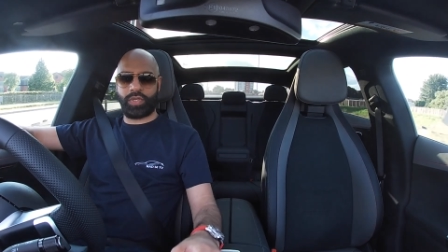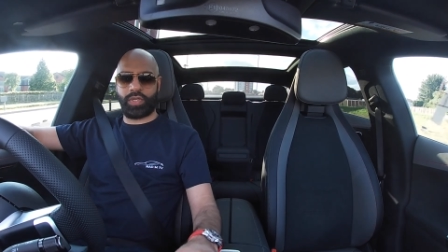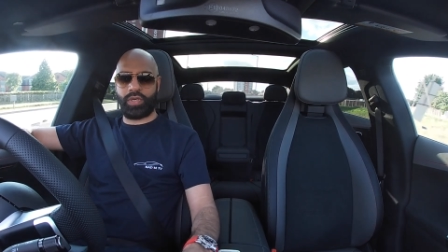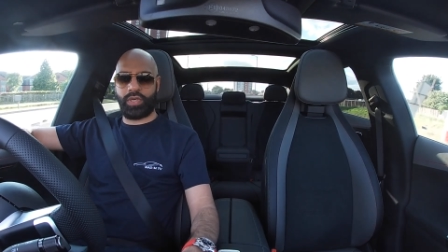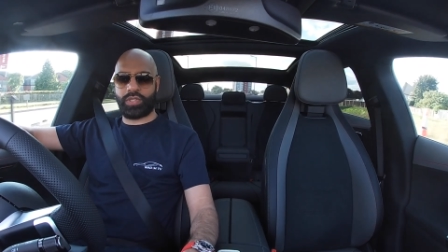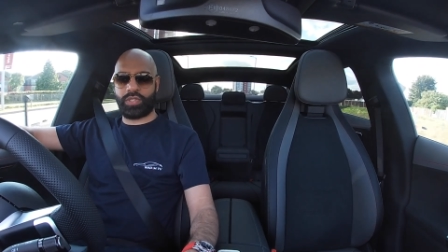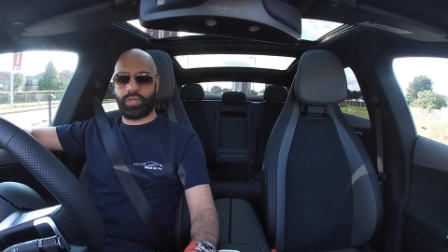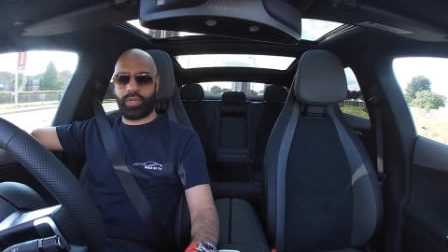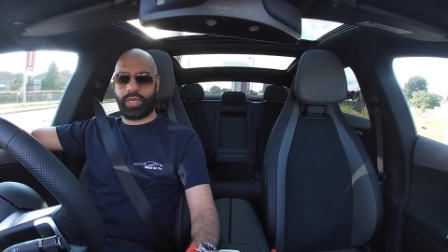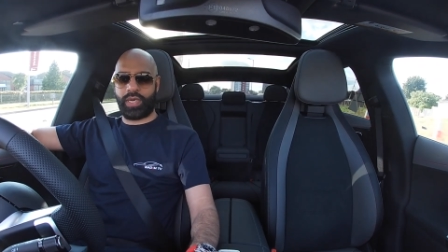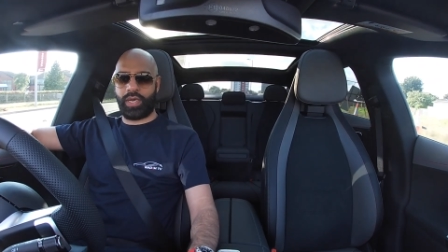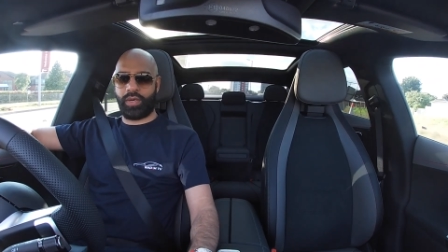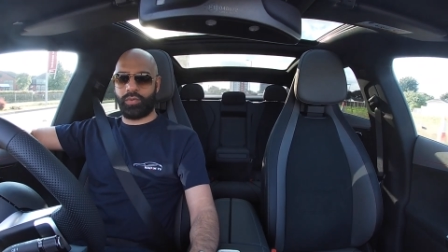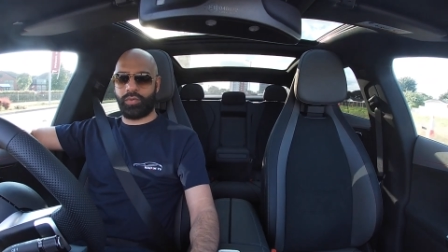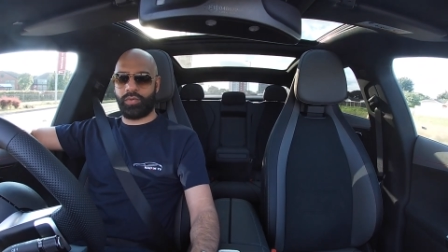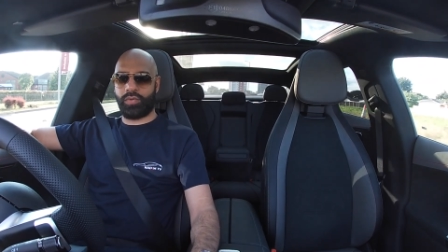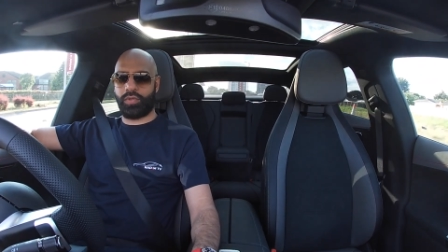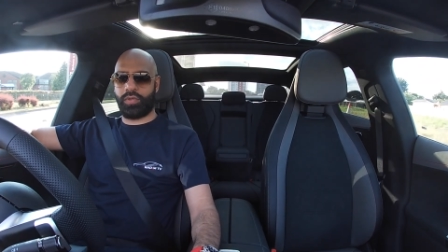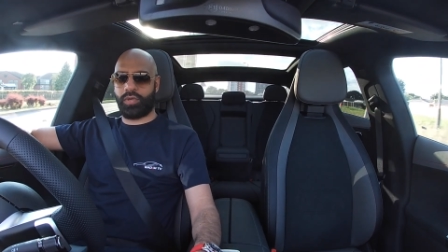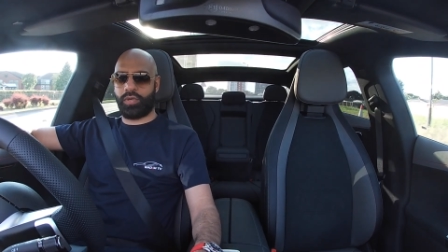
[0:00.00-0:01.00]
let's do it now,
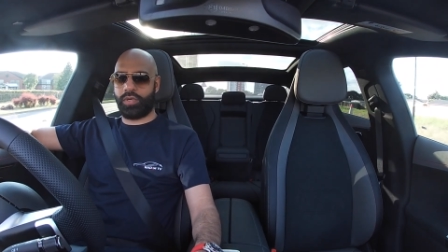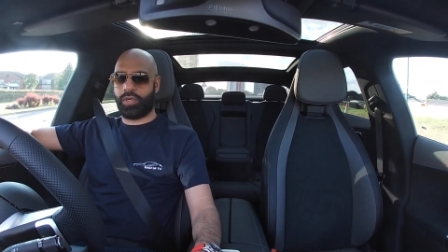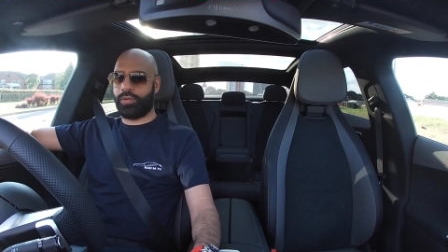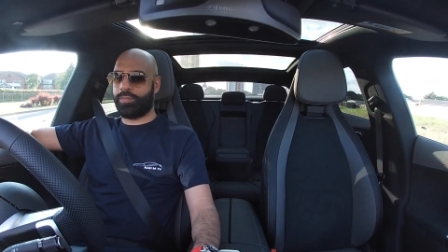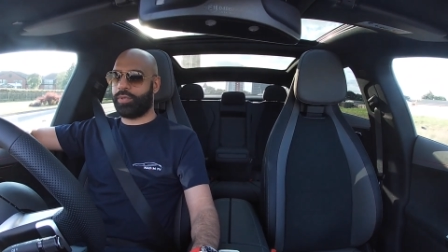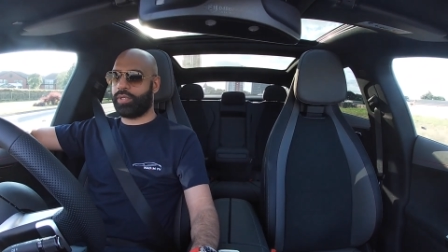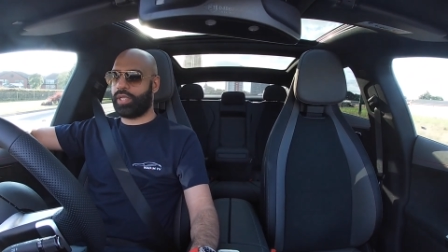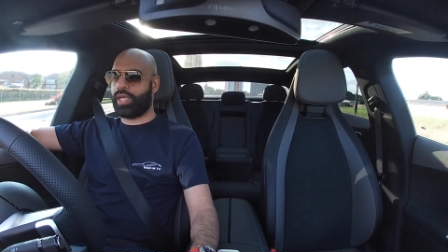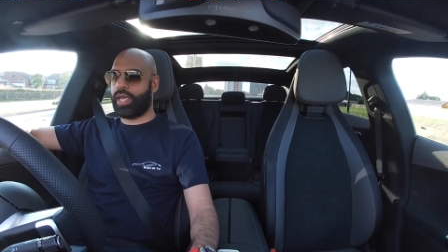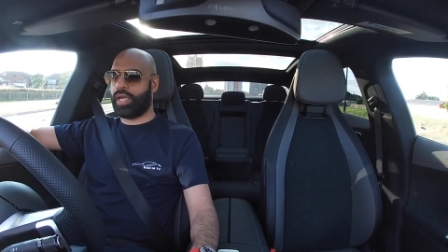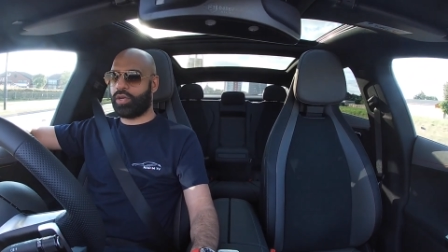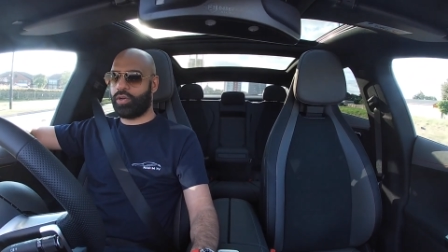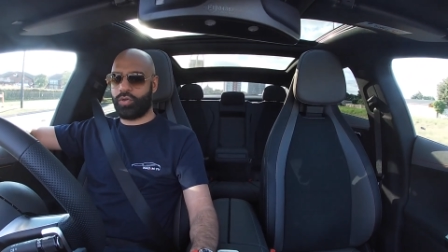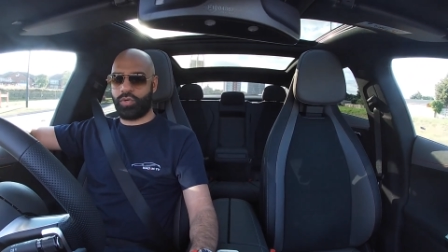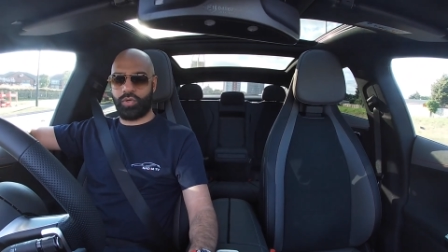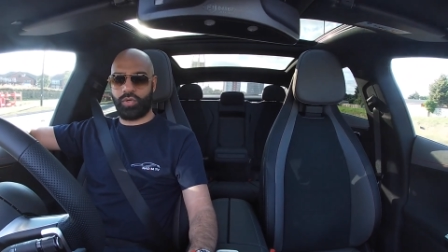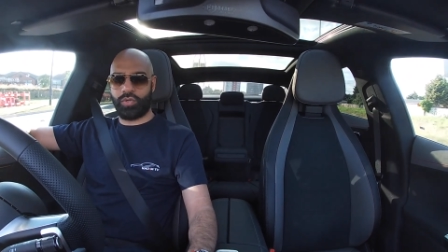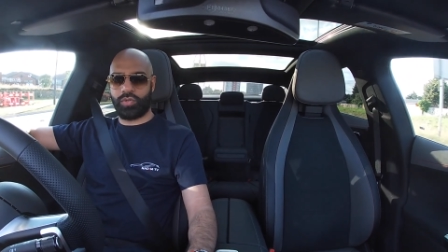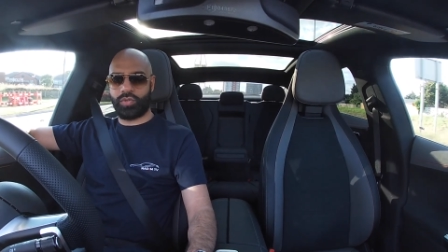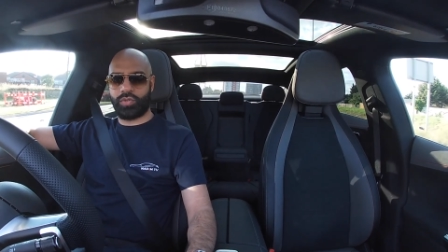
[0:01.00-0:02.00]
I'm going to put the
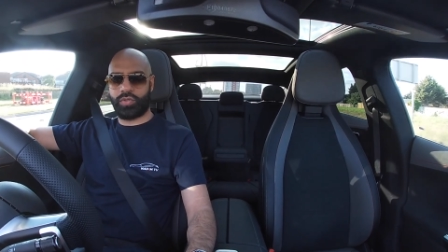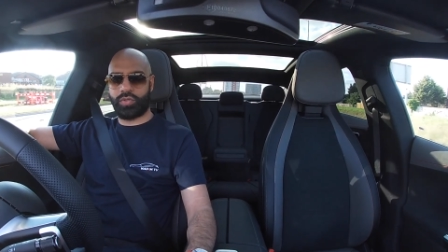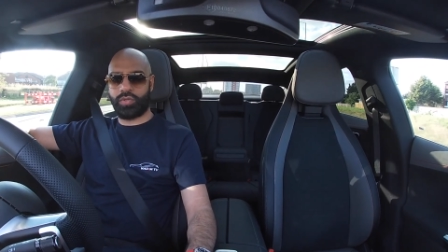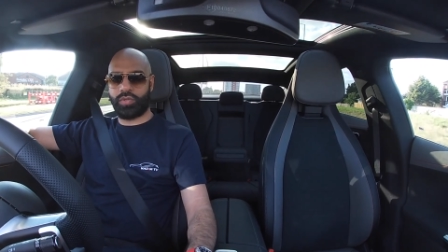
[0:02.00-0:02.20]
aircon on.